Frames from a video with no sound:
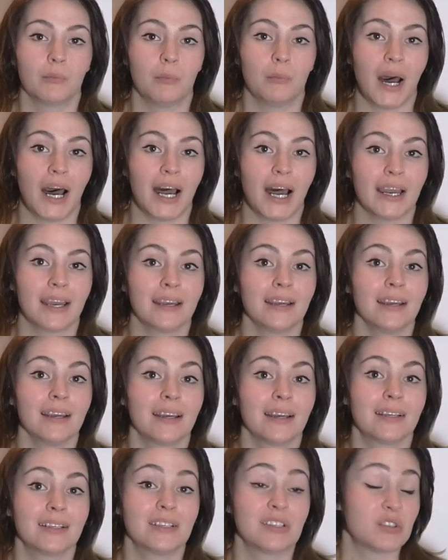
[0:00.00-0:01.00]
my
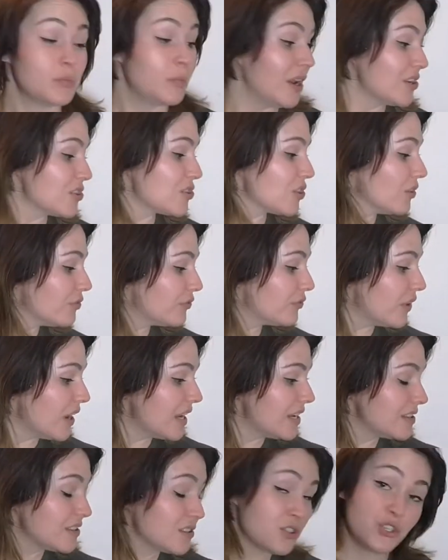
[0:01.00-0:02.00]
special
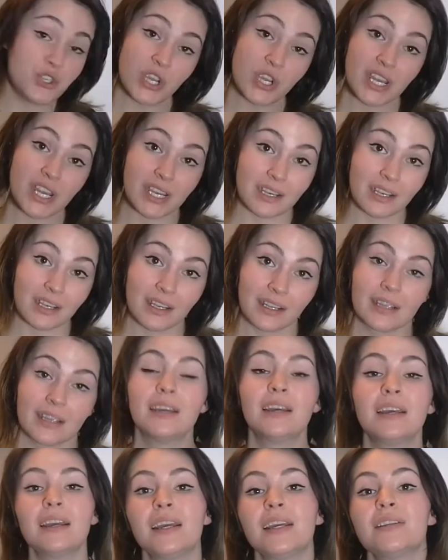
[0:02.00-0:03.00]
friend Jin
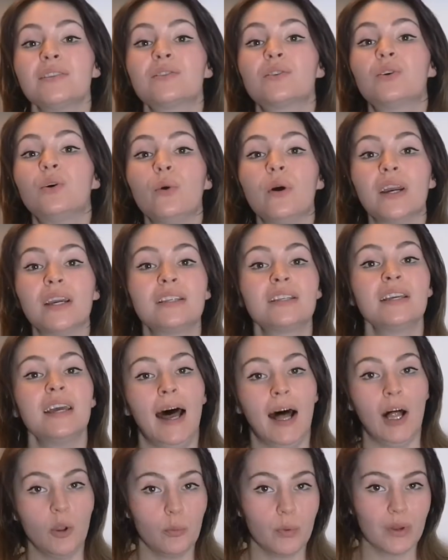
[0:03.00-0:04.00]
is going to
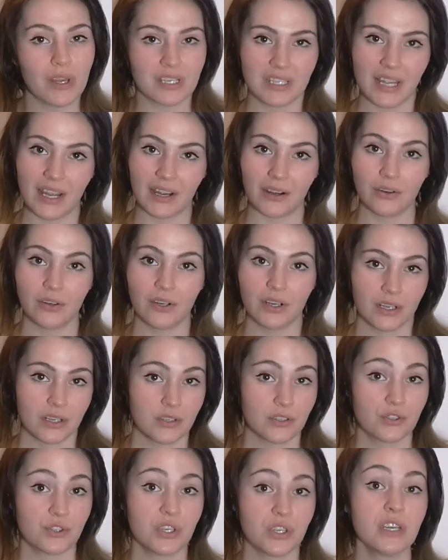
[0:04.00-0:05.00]
help us out.
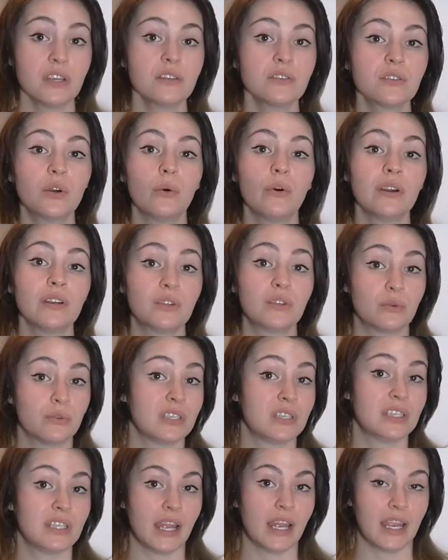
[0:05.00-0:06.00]
She is going to
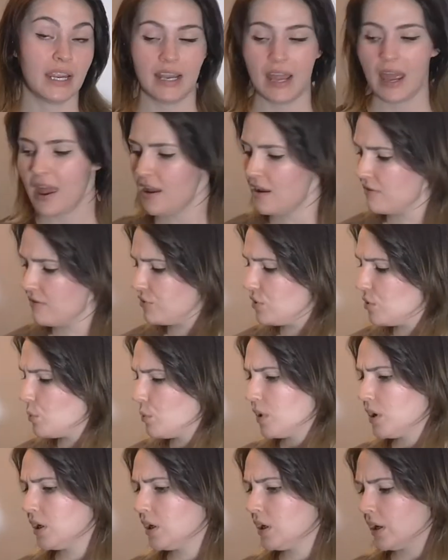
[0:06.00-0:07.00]
assign
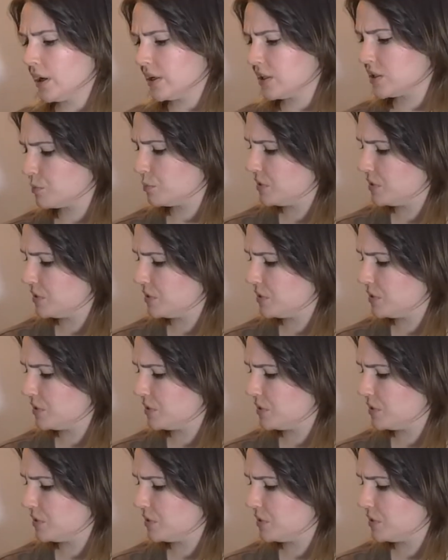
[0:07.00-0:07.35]
everyone a